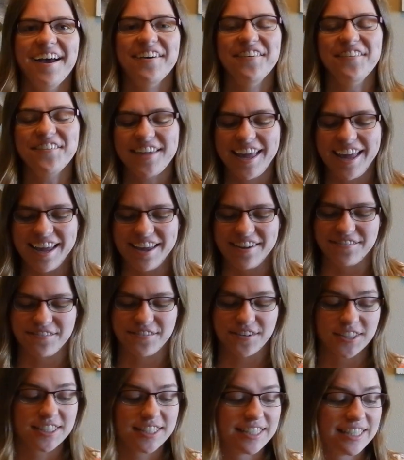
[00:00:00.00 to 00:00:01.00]
Okay,
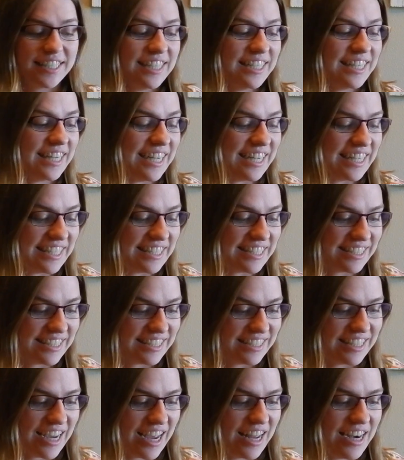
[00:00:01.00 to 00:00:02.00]
first scene is
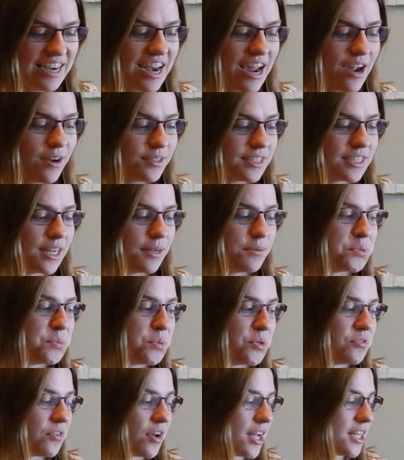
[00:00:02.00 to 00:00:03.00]
done. Now it's time to
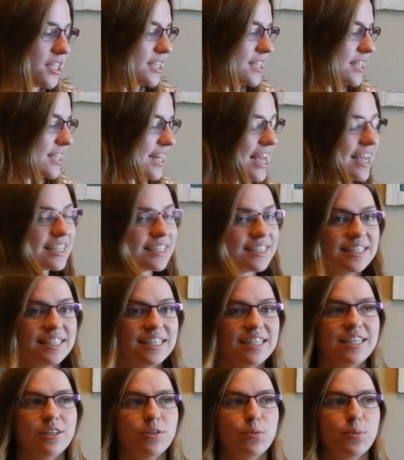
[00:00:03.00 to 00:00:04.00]
move on to the next
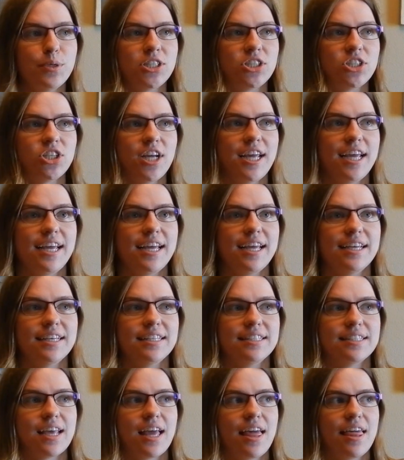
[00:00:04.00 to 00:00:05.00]
scene, which
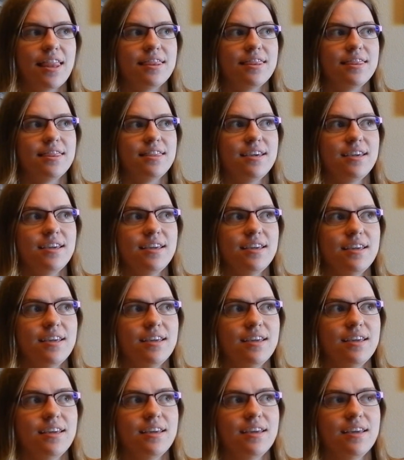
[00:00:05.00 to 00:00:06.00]
is
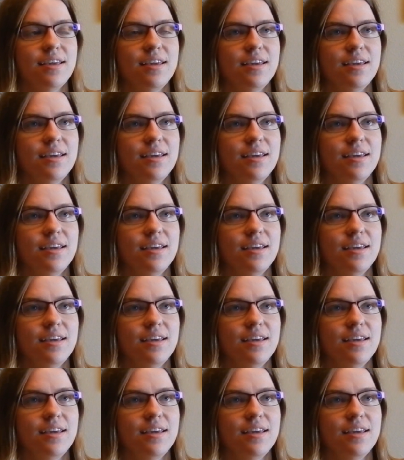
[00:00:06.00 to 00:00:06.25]
the...